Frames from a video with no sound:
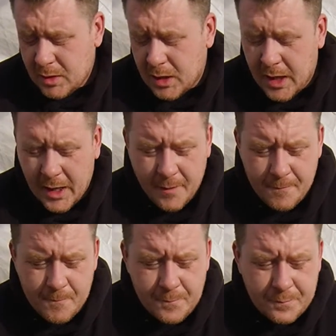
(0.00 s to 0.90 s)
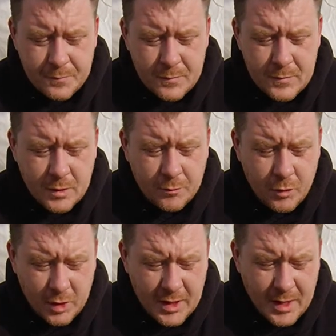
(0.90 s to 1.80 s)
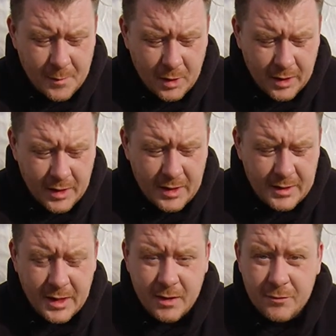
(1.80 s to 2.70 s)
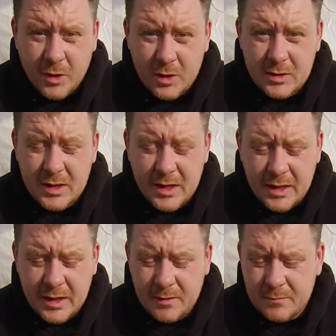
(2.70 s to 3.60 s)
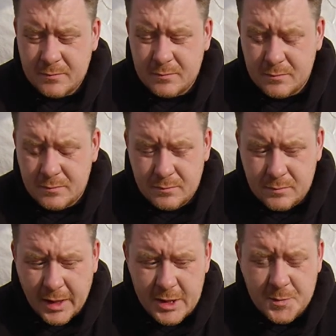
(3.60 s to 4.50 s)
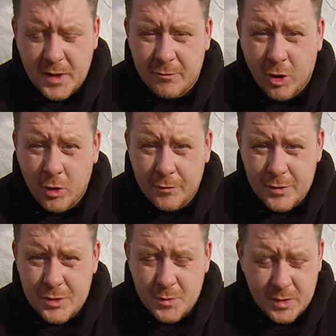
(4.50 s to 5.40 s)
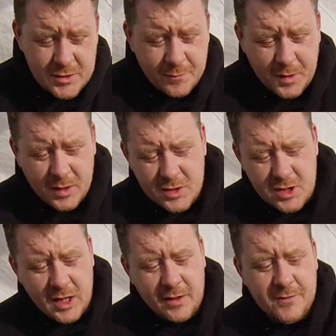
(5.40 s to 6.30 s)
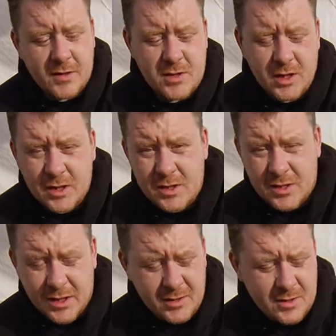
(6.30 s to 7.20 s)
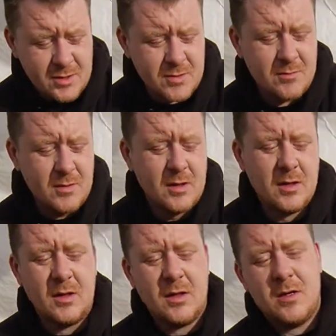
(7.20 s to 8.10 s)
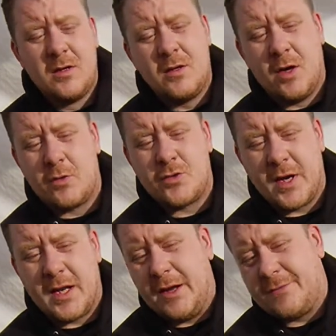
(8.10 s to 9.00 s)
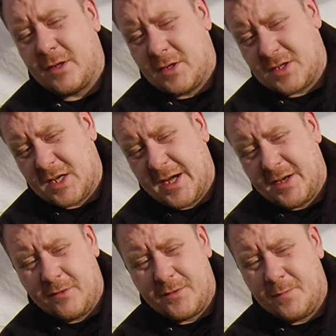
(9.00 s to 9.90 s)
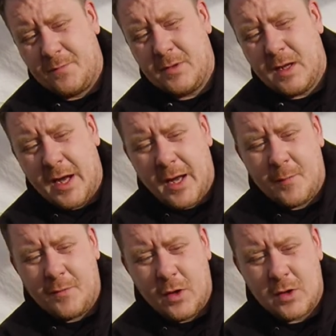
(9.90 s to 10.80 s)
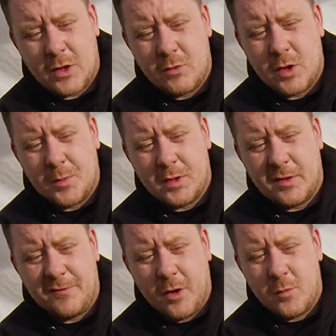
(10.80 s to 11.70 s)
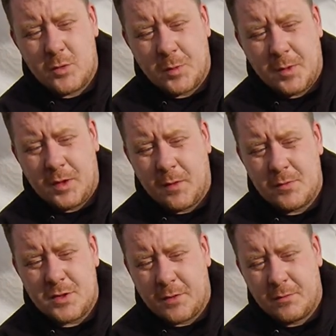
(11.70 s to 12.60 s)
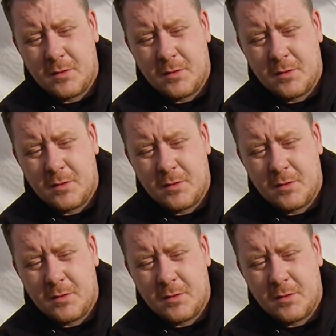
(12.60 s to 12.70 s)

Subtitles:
So I'm running them on it, and then I've got the HB Rovers, which have been shaved. As you can see, there's no tread left on the side of them. I've also doubled the foams up on them so